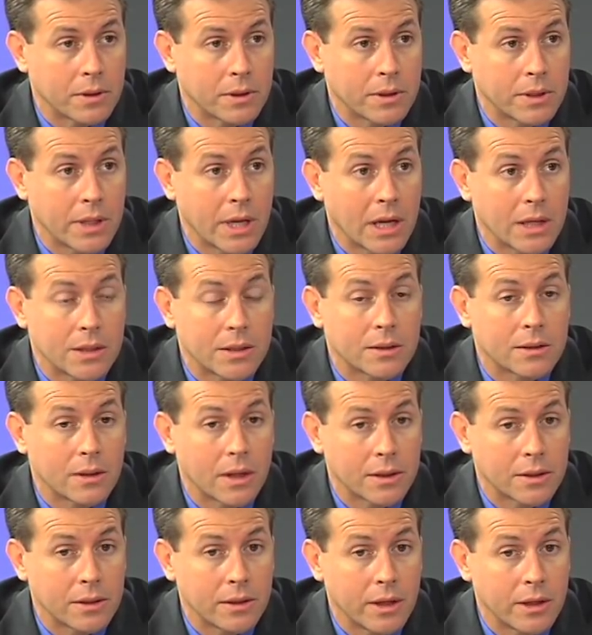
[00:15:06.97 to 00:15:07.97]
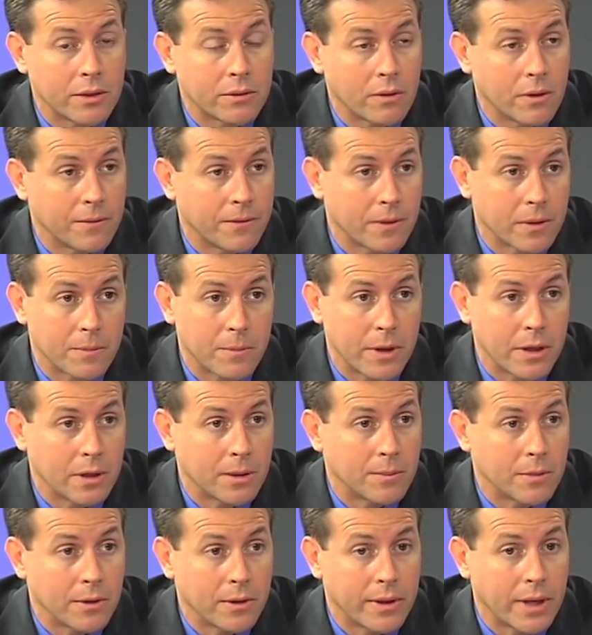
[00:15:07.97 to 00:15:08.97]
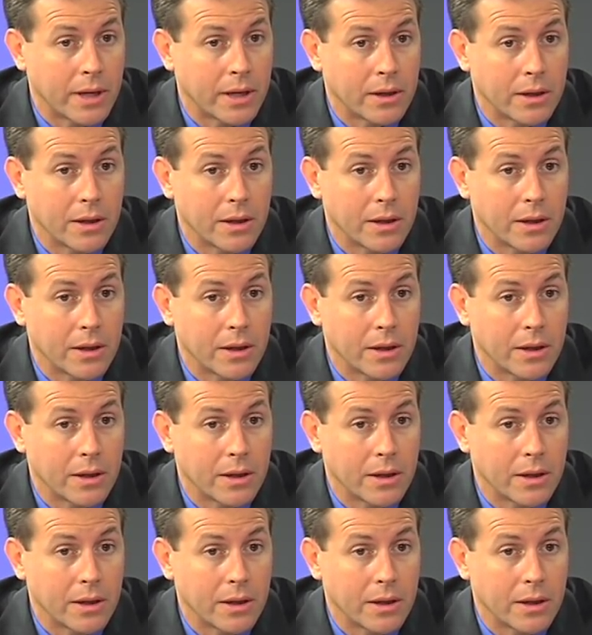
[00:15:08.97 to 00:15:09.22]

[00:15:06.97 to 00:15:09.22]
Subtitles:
She had such an atrophic mandible that